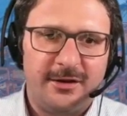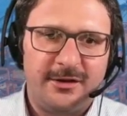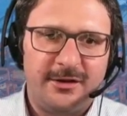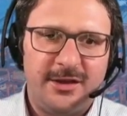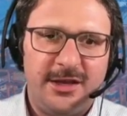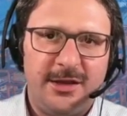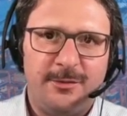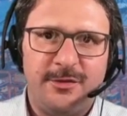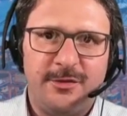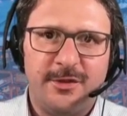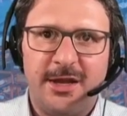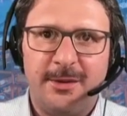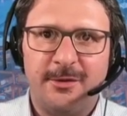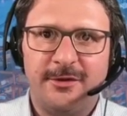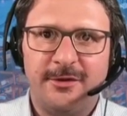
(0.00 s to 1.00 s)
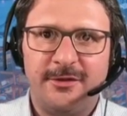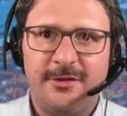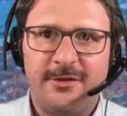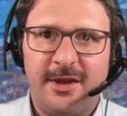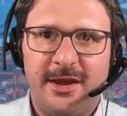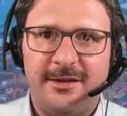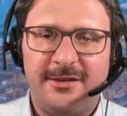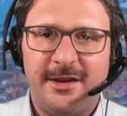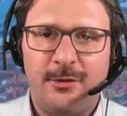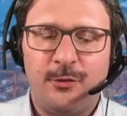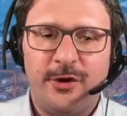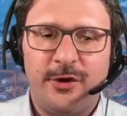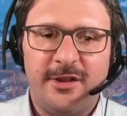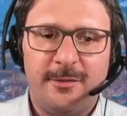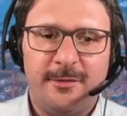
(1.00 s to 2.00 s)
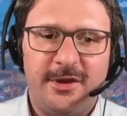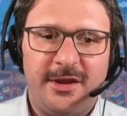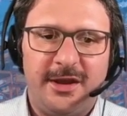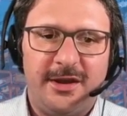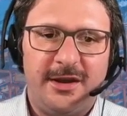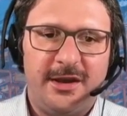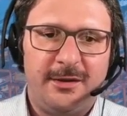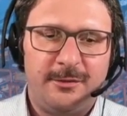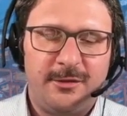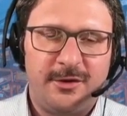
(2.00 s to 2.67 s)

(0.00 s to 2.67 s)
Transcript: keep the labels as they were in the beginning,